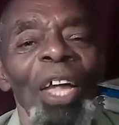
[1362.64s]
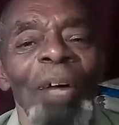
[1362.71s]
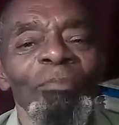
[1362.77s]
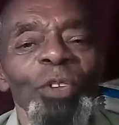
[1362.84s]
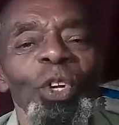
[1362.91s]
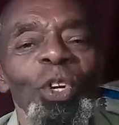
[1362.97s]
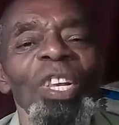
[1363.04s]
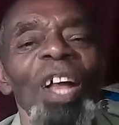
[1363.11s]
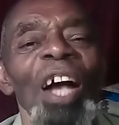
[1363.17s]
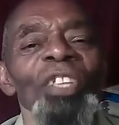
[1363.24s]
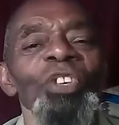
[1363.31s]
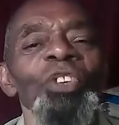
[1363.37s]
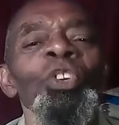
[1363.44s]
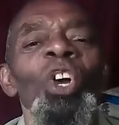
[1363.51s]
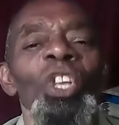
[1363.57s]
Alhamdulillah,
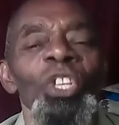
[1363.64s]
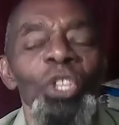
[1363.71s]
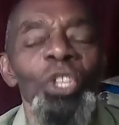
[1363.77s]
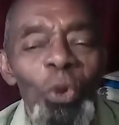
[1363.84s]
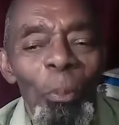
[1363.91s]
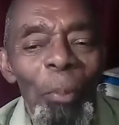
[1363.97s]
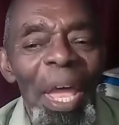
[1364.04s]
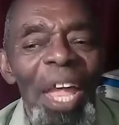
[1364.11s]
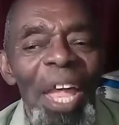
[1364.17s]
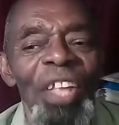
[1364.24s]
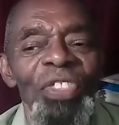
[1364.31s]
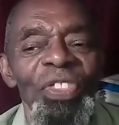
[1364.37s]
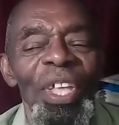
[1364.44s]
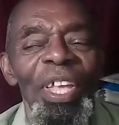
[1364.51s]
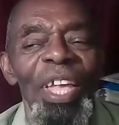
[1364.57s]
you
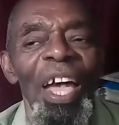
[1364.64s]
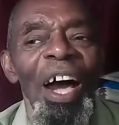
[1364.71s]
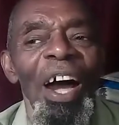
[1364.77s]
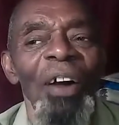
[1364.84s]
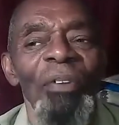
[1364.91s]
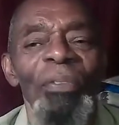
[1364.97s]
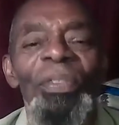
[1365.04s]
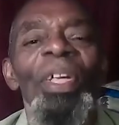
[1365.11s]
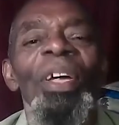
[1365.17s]
made the